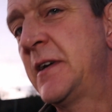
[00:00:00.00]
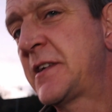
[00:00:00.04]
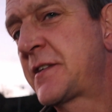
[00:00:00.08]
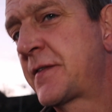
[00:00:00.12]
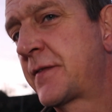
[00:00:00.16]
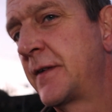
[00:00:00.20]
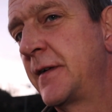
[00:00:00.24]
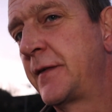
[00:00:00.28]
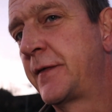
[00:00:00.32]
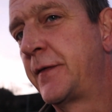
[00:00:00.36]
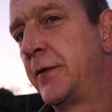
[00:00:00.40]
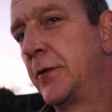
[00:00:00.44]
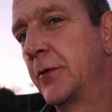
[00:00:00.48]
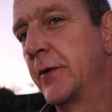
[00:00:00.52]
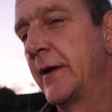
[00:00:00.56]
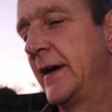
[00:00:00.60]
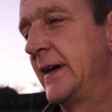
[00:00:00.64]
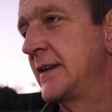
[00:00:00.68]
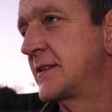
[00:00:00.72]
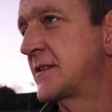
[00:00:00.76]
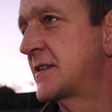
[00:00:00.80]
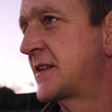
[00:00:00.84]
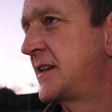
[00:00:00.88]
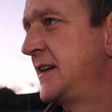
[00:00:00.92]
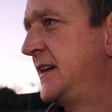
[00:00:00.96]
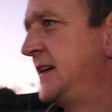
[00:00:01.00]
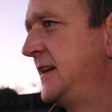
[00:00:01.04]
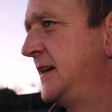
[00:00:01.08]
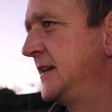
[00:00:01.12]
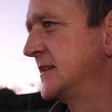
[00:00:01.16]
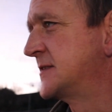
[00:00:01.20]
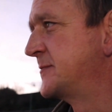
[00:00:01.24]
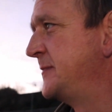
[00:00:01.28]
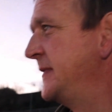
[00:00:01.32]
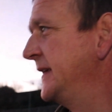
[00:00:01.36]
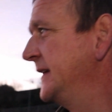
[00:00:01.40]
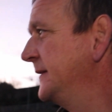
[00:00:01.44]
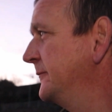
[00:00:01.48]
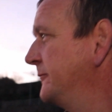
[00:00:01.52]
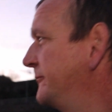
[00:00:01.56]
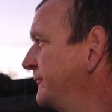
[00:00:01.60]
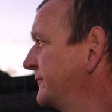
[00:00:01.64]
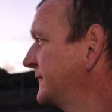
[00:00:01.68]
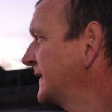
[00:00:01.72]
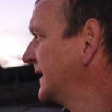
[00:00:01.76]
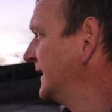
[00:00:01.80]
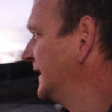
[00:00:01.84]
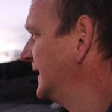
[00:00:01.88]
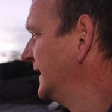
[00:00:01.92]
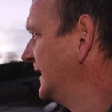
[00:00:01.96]
The past 3 or 4 days has
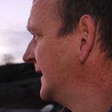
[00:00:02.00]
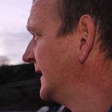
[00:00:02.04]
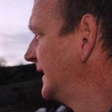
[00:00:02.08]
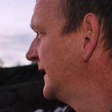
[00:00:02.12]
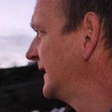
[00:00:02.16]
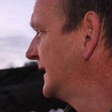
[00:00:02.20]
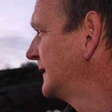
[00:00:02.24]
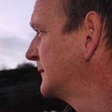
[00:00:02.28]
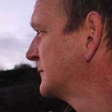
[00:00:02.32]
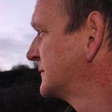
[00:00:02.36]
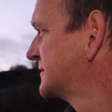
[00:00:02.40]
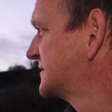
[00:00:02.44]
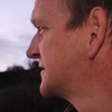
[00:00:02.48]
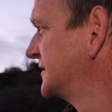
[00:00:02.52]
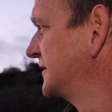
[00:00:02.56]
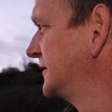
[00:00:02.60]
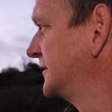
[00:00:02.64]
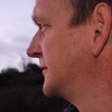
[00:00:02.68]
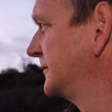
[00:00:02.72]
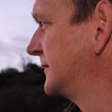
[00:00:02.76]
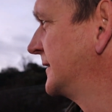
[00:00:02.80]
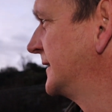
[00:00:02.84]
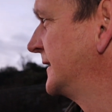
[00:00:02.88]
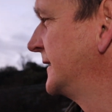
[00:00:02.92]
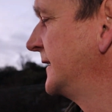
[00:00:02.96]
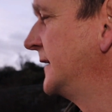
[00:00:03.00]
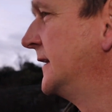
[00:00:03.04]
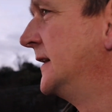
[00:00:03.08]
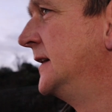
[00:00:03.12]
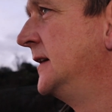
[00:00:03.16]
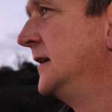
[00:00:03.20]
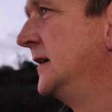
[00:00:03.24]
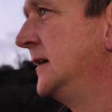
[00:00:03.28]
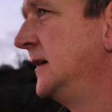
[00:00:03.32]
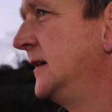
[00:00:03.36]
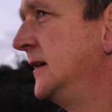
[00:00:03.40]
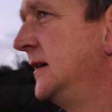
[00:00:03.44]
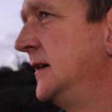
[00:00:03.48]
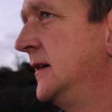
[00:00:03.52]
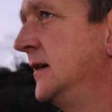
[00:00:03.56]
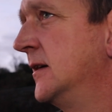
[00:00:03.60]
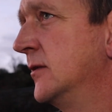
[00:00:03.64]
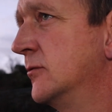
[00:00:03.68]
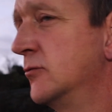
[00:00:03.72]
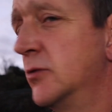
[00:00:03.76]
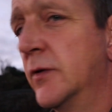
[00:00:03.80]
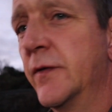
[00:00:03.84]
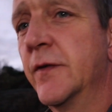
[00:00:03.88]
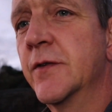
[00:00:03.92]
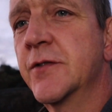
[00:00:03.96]
been absolutely
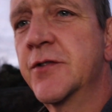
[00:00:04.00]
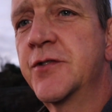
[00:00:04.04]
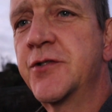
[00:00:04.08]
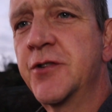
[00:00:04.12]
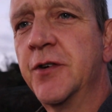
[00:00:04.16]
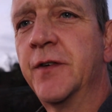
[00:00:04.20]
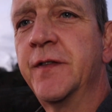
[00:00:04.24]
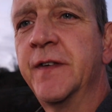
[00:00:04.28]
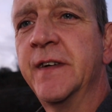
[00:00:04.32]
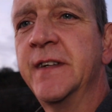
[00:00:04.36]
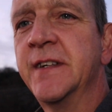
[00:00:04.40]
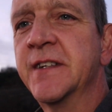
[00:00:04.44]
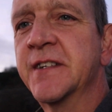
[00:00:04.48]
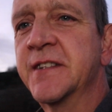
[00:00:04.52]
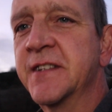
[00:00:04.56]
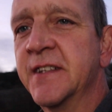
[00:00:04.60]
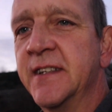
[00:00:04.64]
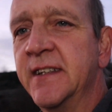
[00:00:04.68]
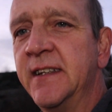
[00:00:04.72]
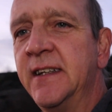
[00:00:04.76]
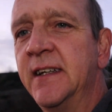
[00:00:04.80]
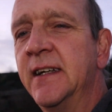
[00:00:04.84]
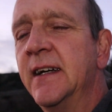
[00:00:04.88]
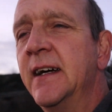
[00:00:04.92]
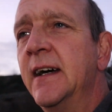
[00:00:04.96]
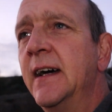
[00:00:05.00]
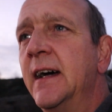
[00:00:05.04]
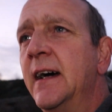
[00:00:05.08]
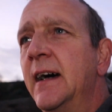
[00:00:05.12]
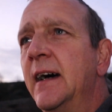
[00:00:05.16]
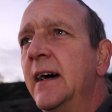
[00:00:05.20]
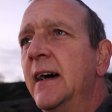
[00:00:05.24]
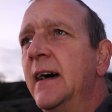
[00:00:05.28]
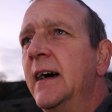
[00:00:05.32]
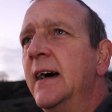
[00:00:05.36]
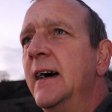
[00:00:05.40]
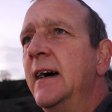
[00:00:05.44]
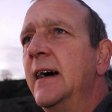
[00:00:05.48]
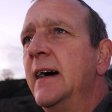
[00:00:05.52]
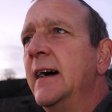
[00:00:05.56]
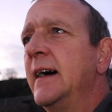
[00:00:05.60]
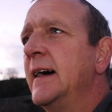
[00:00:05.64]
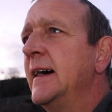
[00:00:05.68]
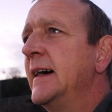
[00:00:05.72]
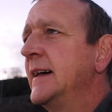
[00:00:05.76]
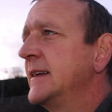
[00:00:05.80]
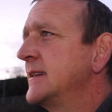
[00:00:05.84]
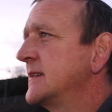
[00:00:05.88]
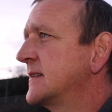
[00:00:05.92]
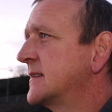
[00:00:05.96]
rough as chuff in the sea,
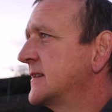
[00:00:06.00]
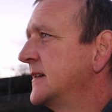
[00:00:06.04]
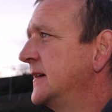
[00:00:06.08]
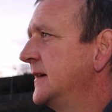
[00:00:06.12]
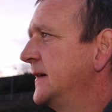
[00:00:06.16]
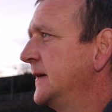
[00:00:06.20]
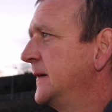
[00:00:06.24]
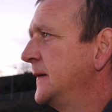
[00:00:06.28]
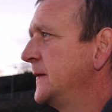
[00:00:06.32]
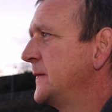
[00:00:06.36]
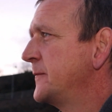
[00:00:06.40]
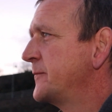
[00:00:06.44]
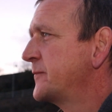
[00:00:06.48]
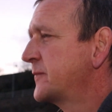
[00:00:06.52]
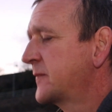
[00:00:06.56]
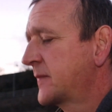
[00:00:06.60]
and